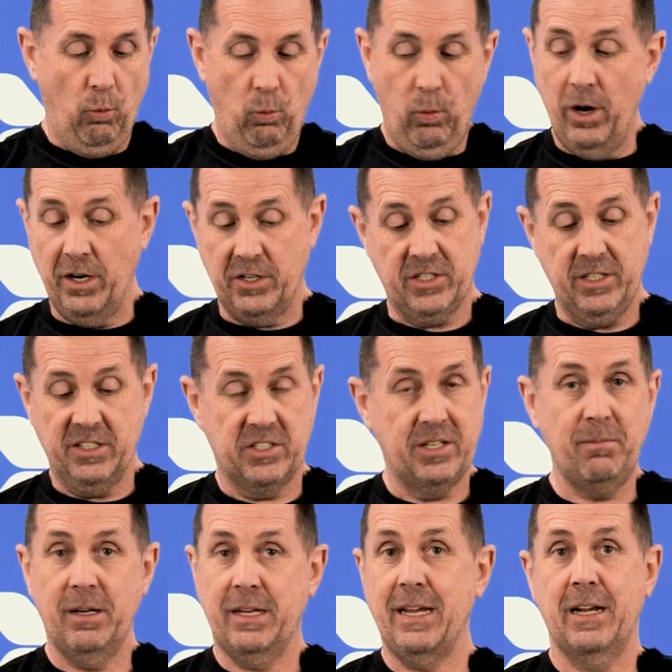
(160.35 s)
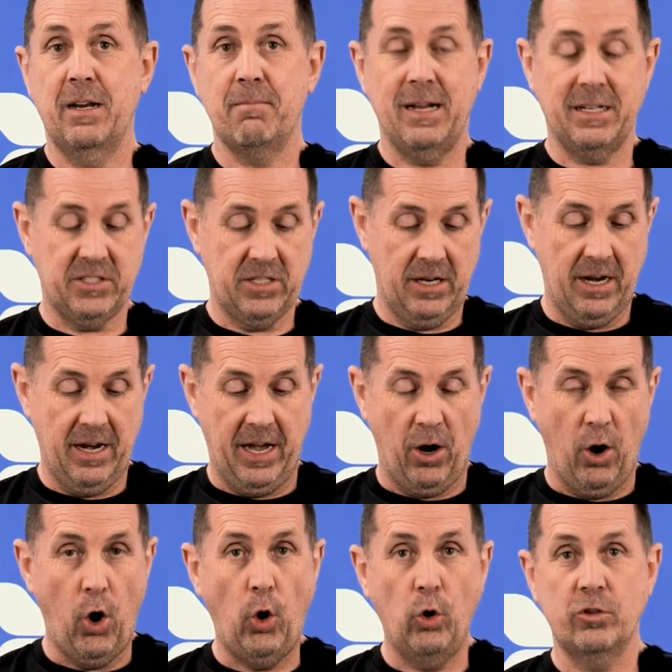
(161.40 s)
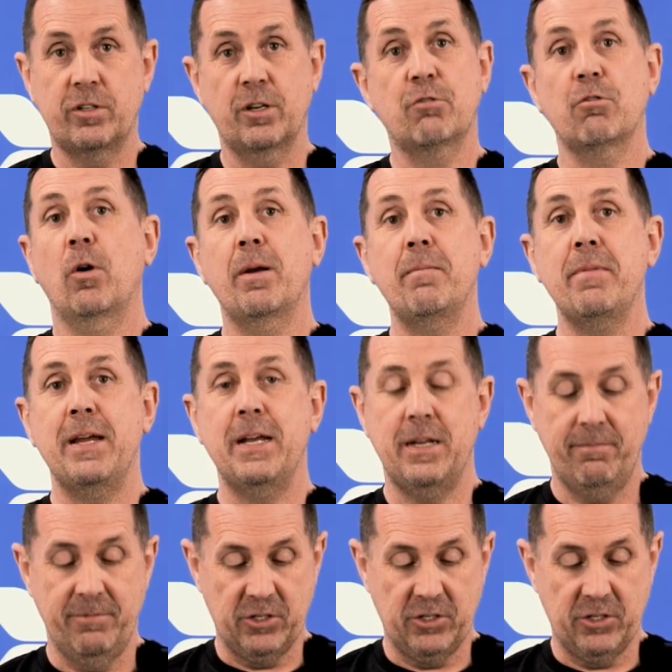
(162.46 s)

Works in a similar kind of matter. It holds the growing medium.